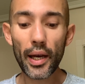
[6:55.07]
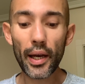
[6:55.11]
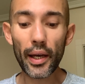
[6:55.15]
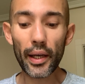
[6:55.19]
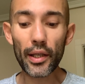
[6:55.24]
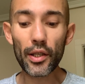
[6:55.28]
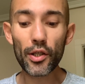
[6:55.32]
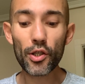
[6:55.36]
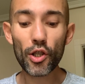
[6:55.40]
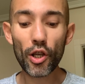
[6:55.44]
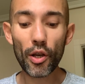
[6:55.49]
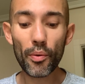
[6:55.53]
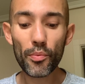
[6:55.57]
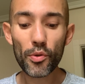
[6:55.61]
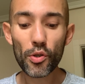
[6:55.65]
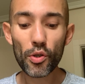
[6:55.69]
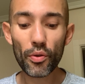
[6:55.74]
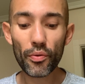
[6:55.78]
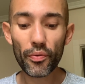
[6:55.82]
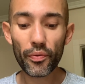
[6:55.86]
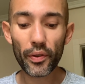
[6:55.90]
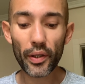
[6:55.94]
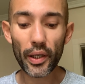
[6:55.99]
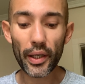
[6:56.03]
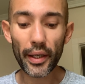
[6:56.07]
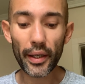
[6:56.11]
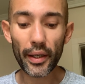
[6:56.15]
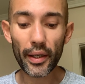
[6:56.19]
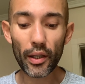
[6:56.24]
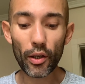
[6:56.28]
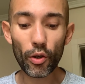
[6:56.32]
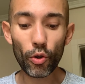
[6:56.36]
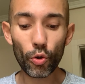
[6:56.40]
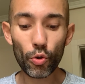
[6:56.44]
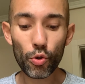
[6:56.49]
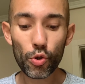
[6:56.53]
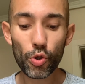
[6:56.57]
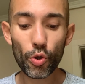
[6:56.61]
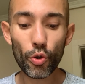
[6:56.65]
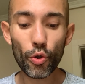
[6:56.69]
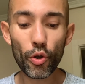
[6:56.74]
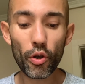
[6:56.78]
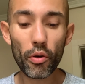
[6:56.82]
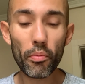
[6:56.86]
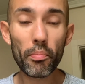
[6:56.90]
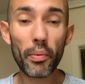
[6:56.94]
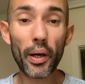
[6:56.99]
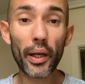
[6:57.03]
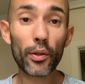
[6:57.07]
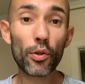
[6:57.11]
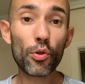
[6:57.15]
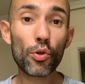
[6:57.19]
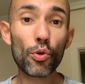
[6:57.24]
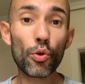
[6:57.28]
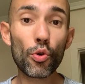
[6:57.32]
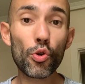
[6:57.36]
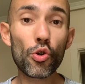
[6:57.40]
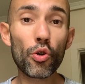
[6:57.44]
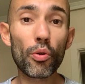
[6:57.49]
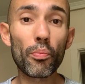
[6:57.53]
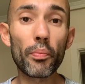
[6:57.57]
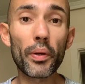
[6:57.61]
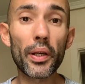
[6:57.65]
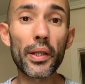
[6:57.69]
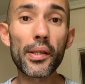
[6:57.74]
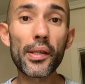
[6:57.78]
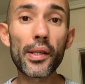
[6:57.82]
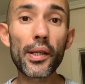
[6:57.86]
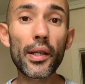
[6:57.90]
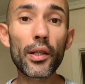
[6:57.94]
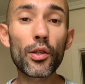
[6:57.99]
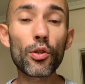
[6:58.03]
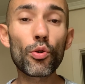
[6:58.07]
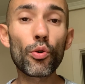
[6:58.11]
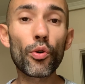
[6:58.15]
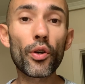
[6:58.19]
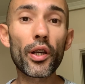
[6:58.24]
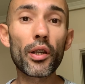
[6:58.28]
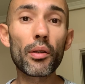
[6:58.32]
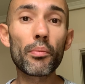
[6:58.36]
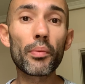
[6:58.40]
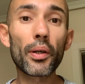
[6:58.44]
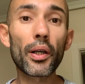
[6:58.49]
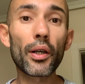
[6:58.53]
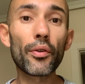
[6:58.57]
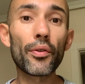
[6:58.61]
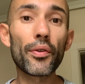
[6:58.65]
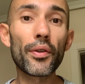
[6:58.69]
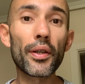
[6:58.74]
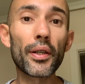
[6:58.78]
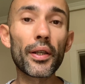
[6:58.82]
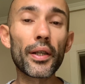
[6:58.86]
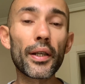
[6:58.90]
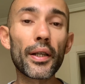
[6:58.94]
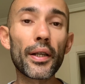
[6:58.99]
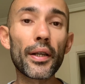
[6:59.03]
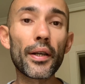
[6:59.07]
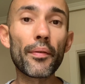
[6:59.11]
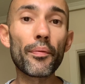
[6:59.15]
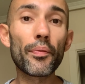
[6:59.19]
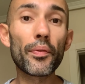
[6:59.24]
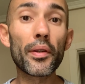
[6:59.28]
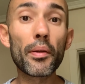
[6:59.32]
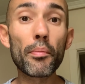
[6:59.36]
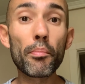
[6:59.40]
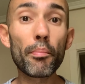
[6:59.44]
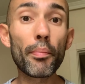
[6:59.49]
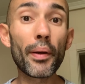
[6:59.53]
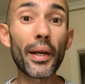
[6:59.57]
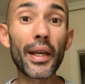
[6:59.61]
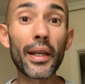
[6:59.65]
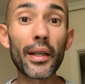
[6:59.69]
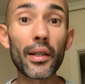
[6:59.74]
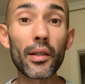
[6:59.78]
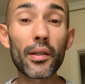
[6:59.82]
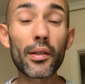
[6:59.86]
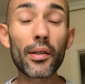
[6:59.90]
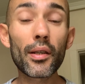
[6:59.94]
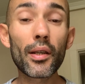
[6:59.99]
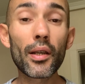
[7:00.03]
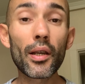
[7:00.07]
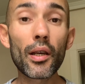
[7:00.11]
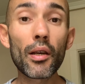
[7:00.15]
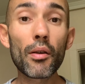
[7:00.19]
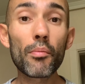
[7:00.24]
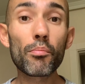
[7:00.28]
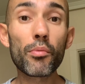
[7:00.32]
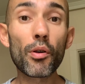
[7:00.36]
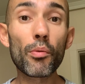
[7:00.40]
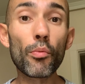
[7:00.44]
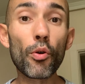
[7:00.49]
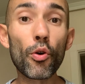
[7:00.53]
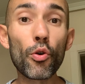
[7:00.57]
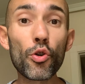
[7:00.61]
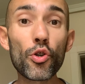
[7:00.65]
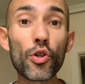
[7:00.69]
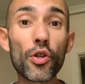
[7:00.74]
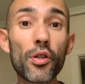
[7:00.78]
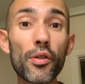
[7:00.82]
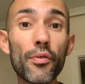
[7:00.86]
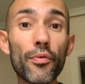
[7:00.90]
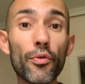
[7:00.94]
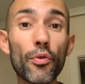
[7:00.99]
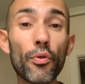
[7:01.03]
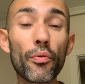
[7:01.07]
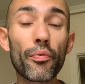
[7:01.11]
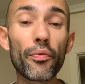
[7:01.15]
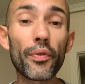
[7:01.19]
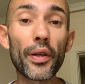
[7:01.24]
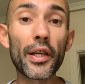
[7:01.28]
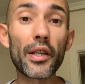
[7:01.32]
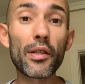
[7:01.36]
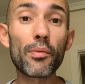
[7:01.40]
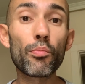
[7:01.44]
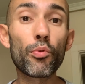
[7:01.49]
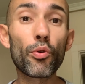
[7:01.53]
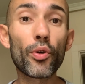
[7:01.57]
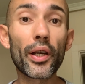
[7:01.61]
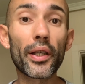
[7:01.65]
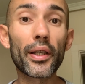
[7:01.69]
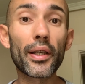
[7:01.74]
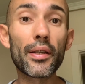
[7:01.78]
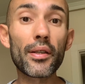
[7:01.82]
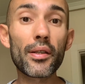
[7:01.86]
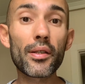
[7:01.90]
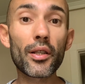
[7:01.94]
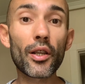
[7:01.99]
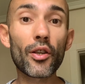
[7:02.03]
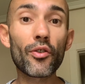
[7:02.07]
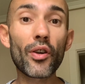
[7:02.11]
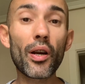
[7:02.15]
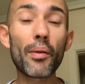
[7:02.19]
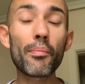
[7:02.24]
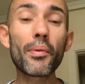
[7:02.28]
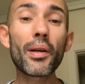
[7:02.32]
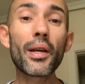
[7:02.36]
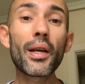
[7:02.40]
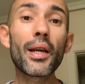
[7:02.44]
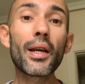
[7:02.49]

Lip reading: In terms of like also going back to social media, talking about the paid promotions through Facebook and Instagram,